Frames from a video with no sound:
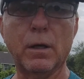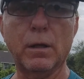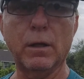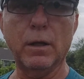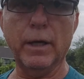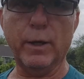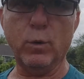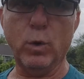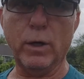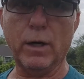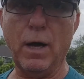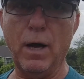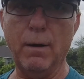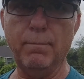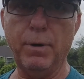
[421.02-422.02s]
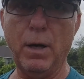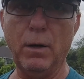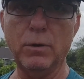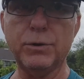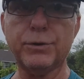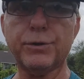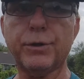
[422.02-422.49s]
liquid
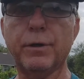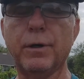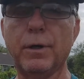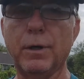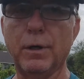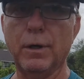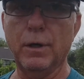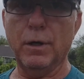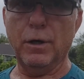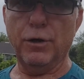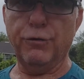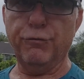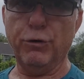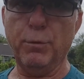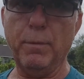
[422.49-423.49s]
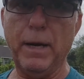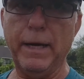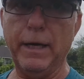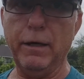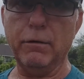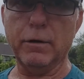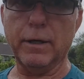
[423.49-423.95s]
compost through my
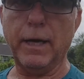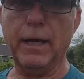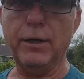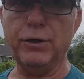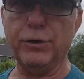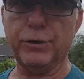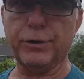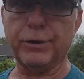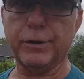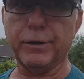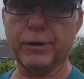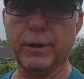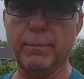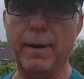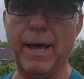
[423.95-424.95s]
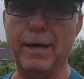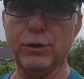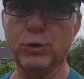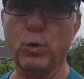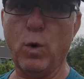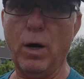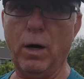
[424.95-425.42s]
irrigation system
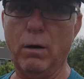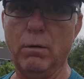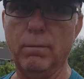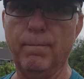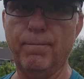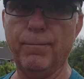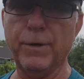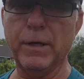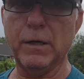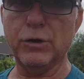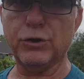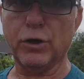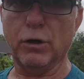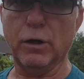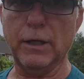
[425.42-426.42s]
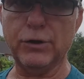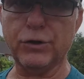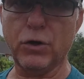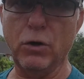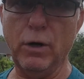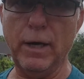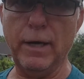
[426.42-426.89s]
as well. So let's
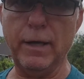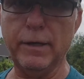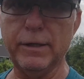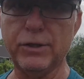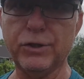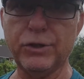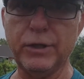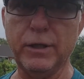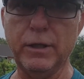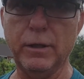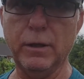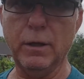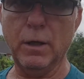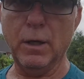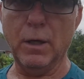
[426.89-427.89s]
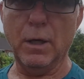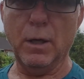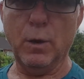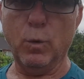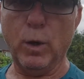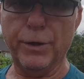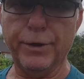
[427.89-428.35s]
go ahead and see
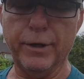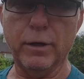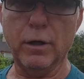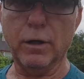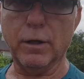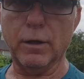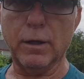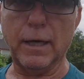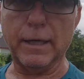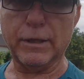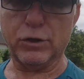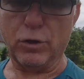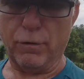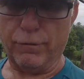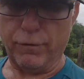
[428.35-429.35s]
what they're looking like so